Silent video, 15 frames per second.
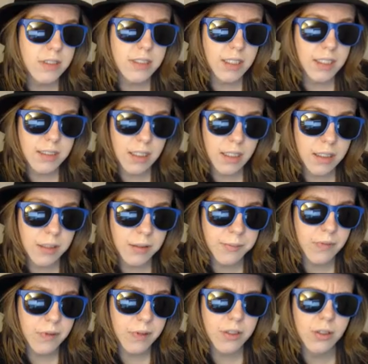
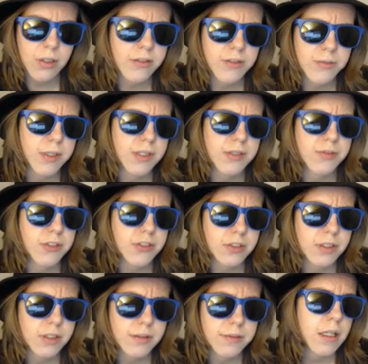daytime, you don't have to be as
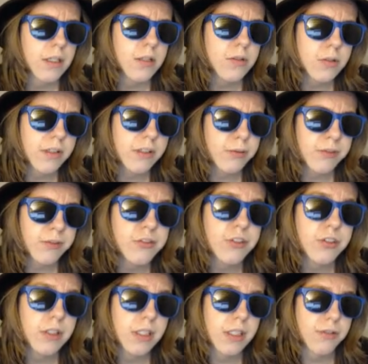vigilant. You do have to be
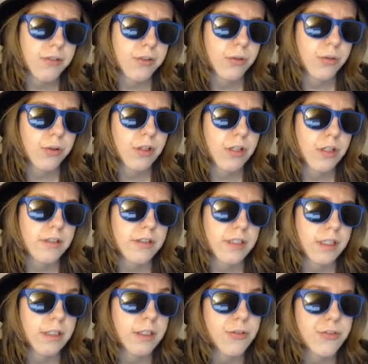vigilant if you're
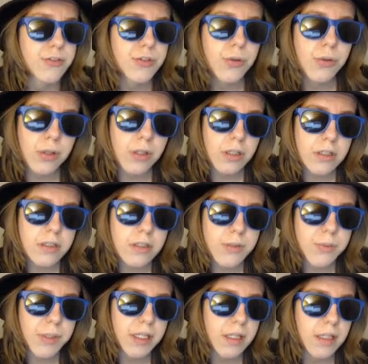sitting near the doors
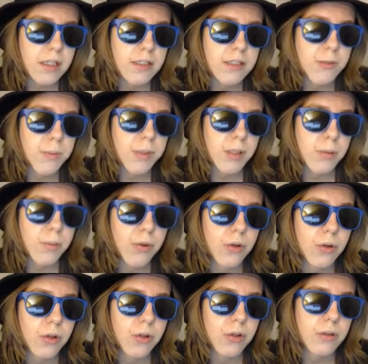because
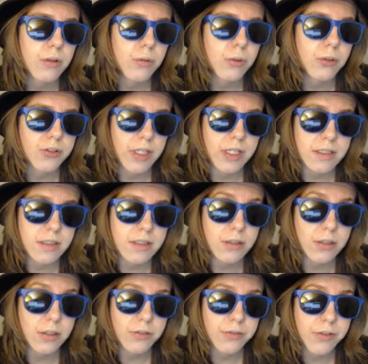people will try to
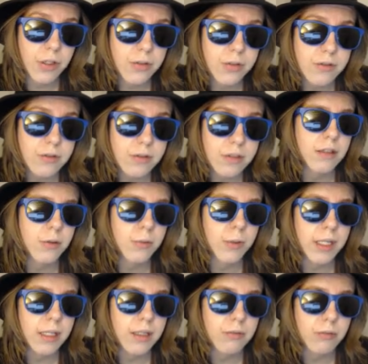steal your phone. They'll
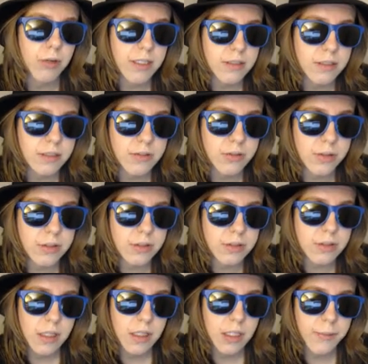wait right until the
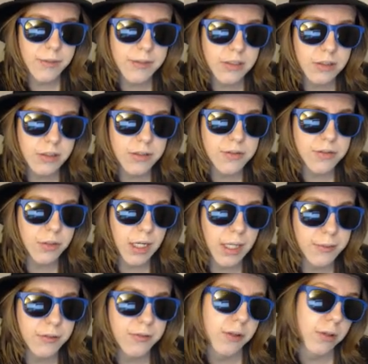doors are about to close, they'll
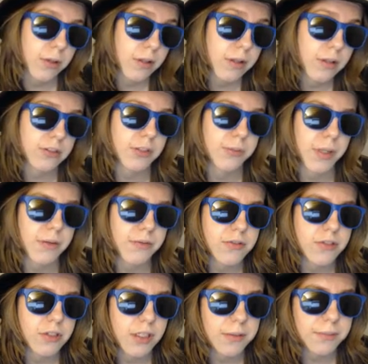grab your phone and they'll jump off the
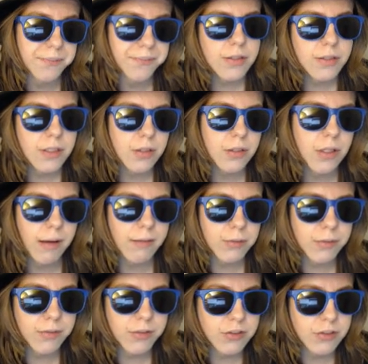train. So you have to
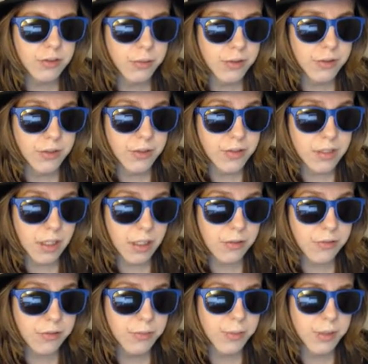be vigilant with your
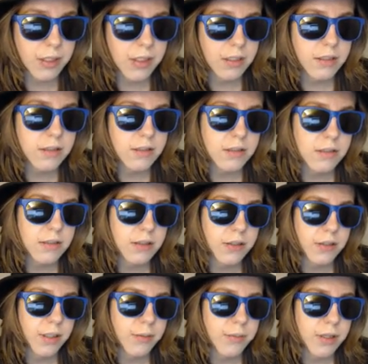stuff because
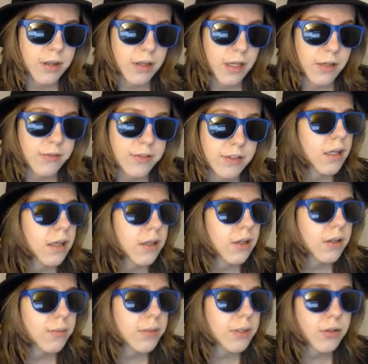there can be theft. There
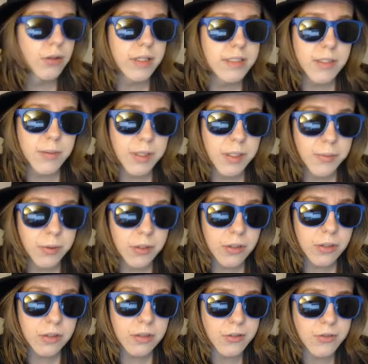can be crazy
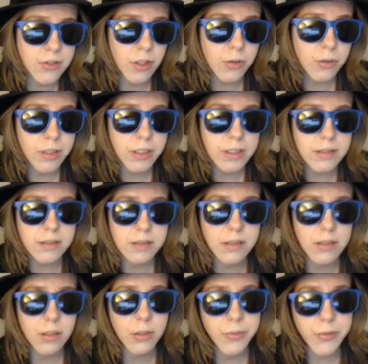people. There's always,
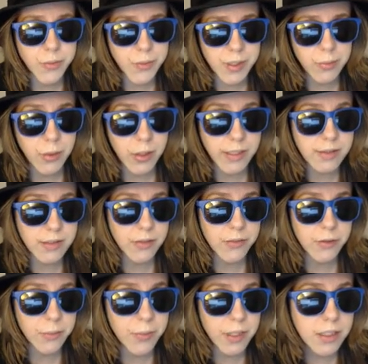you know, homeless people asking
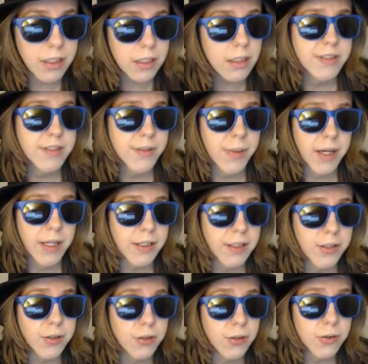for money.
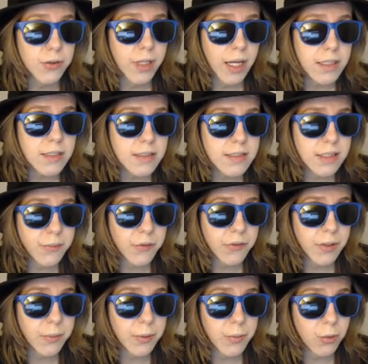Depending who you get, some of
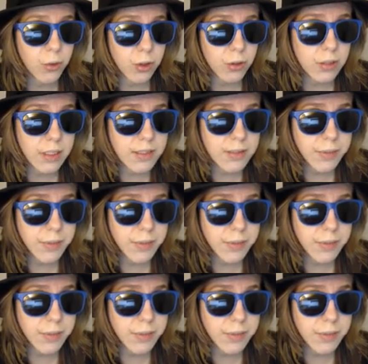them are more or less